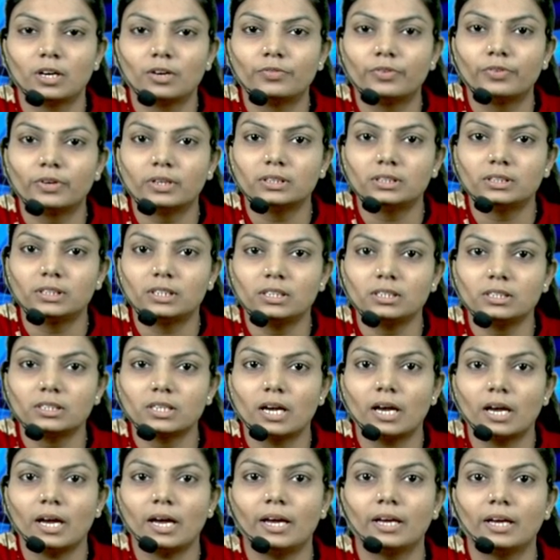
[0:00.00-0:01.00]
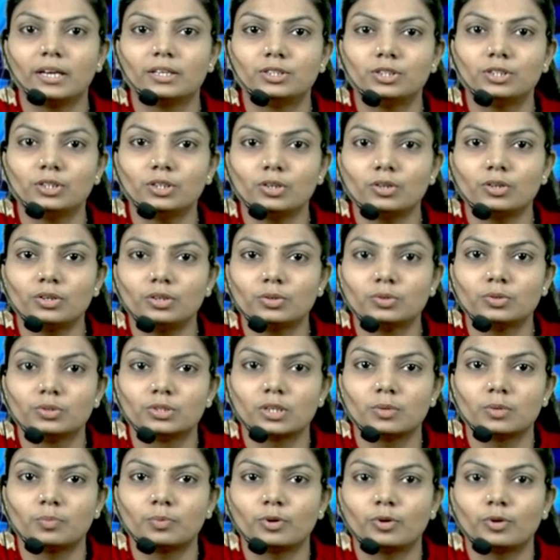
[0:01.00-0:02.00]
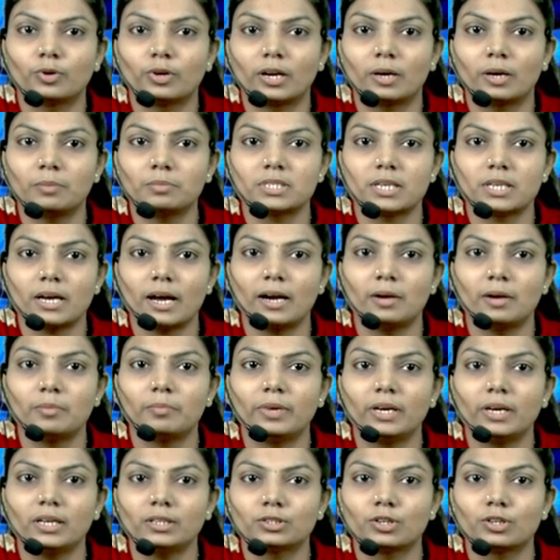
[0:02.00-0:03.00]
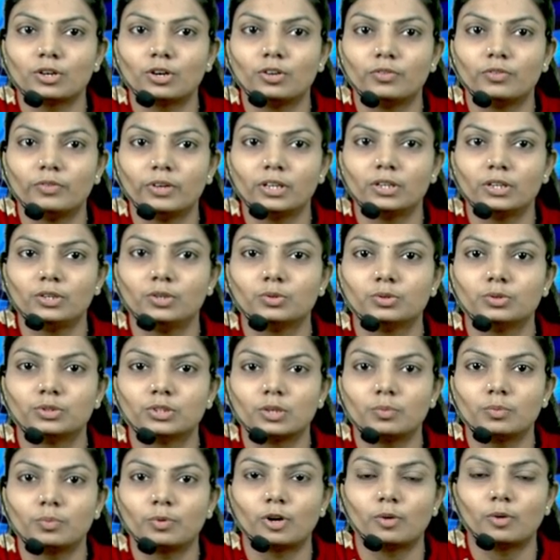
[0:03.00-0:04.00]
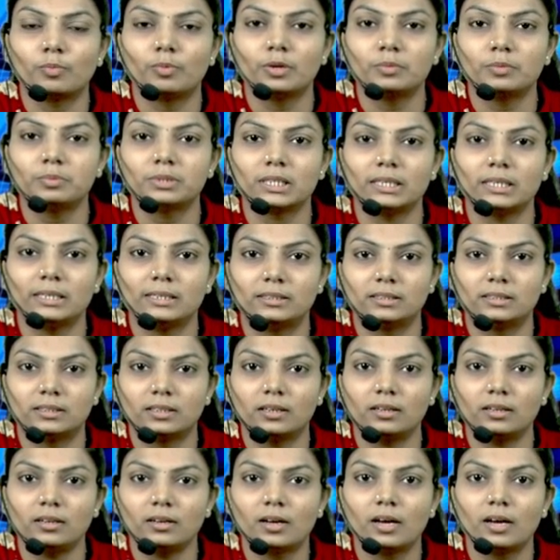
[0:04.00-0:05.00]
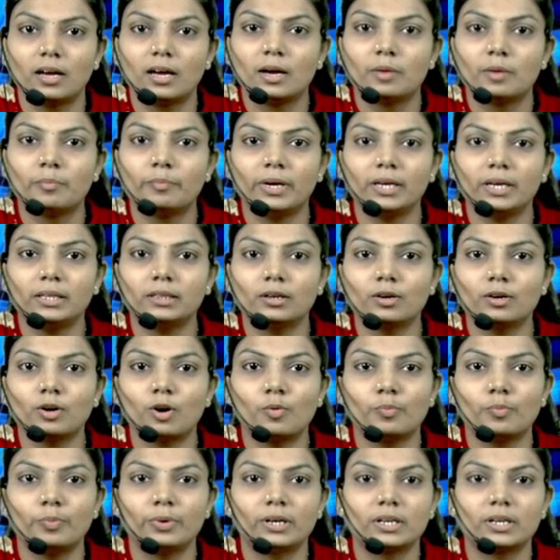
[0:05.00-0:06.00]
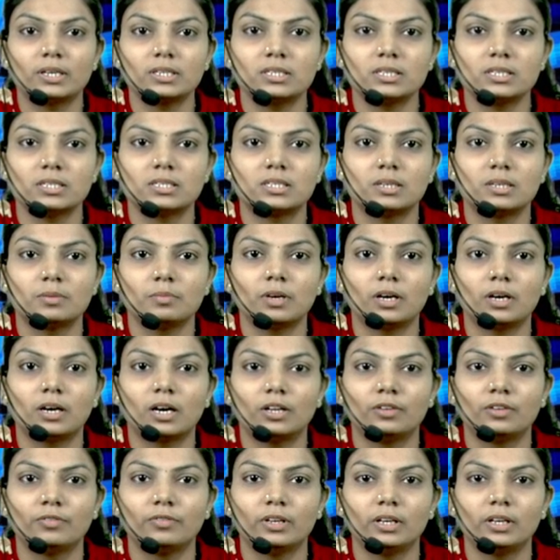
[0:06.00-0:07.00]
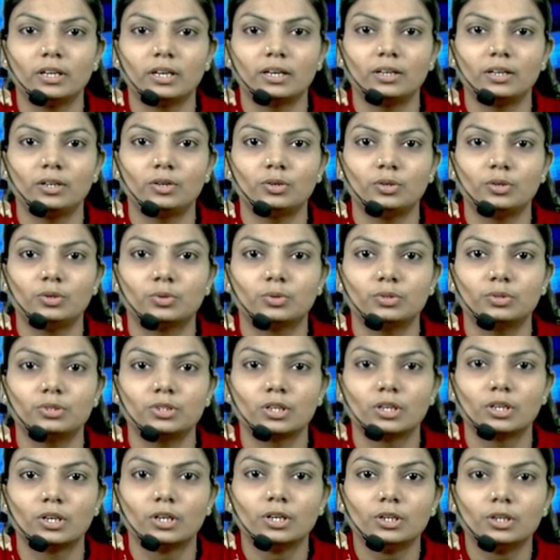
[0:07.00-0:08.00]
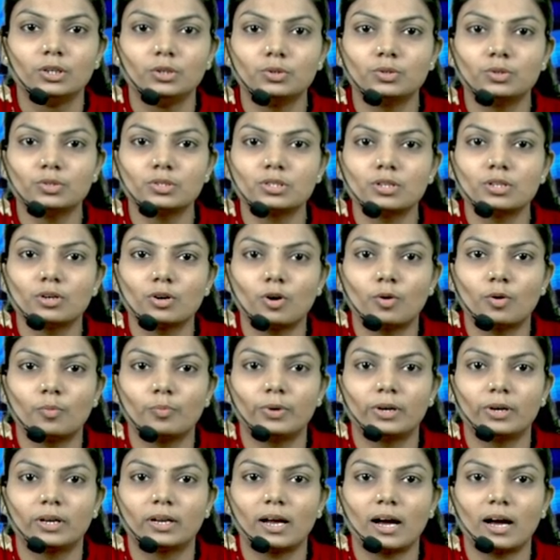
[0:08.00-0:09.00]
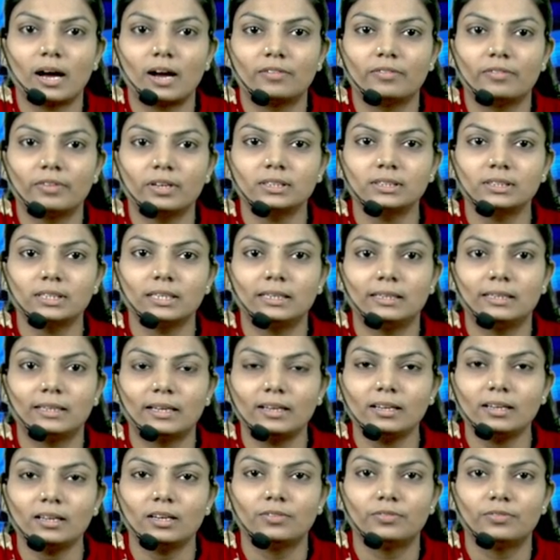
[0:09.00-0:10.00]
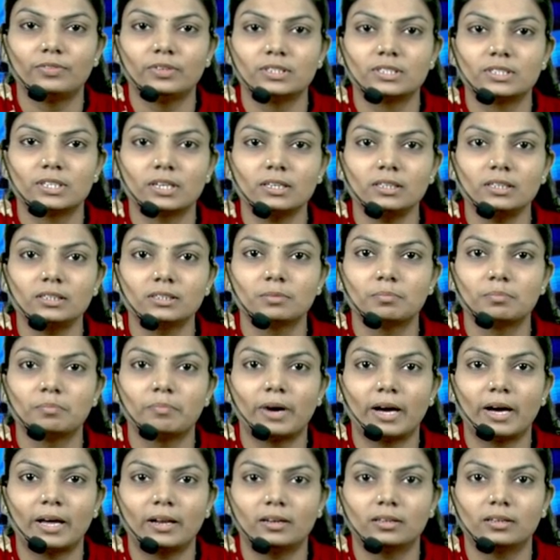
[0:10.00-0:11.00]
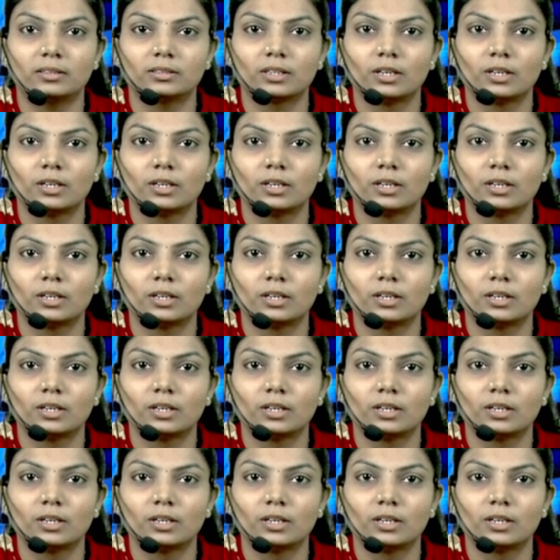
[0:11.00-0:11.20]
First is execute user programs and make solving user problems easier, make the computer system convenient to use, use the computer hardware in an efficient manner.